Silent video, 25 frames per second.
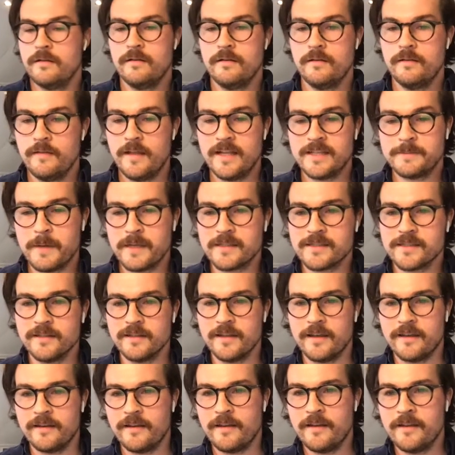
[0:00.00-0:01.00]
that's basically
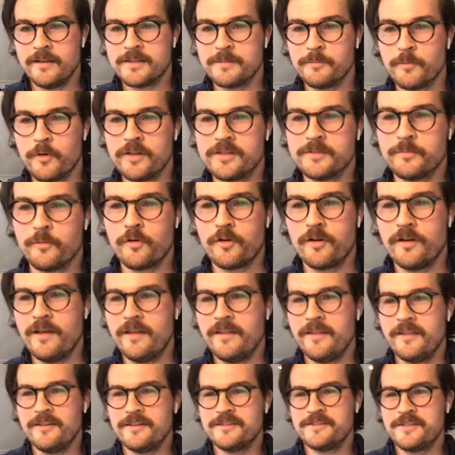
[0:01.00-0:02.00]
it. It's more, it's more, uh,
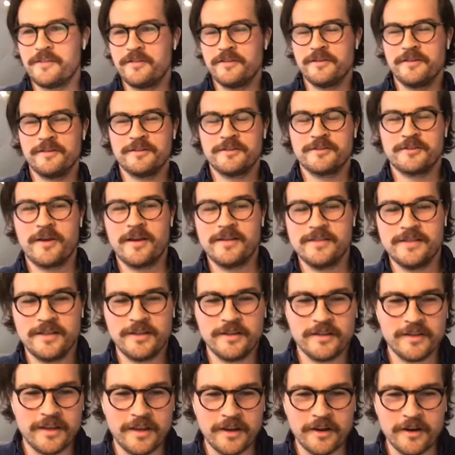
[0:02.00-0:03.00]
there's nothing
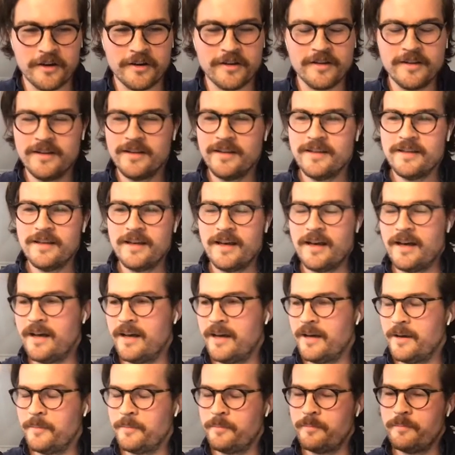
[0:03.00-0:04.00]
crazy here.
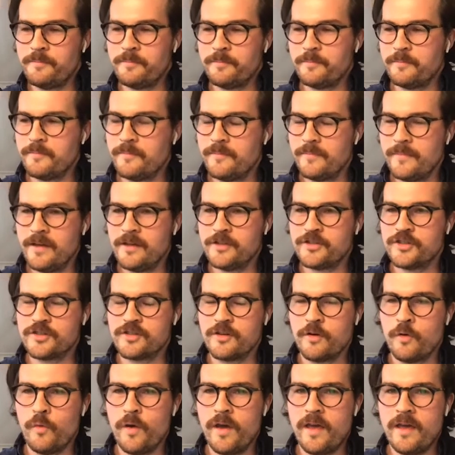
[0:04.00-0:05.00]
Um, it's just
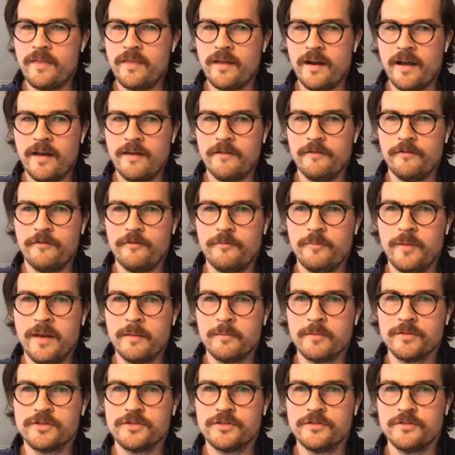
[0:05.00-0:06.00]
a way that I've been
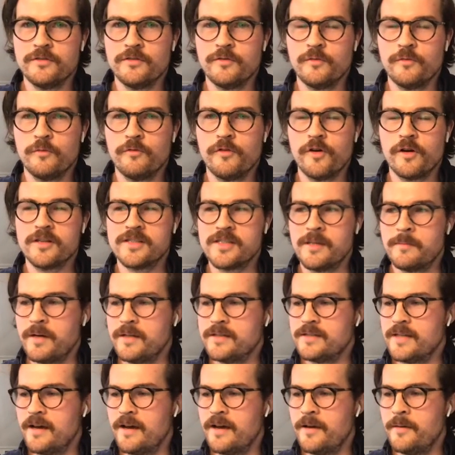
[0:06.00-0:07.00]
able to focus on my
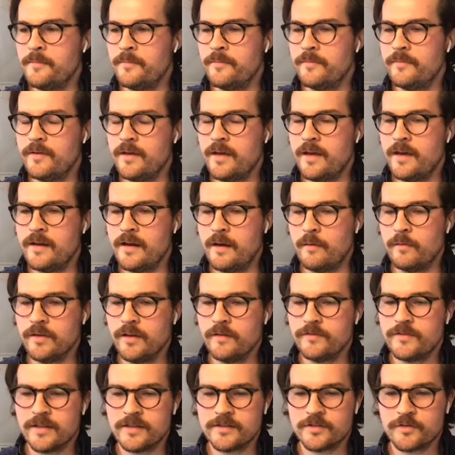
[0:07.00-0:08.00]
time. And I would
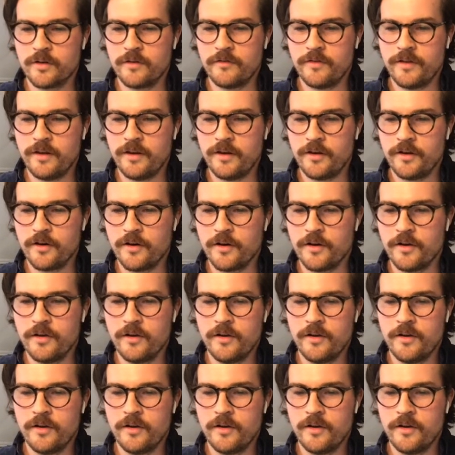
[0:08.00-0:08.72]
love to sort of hear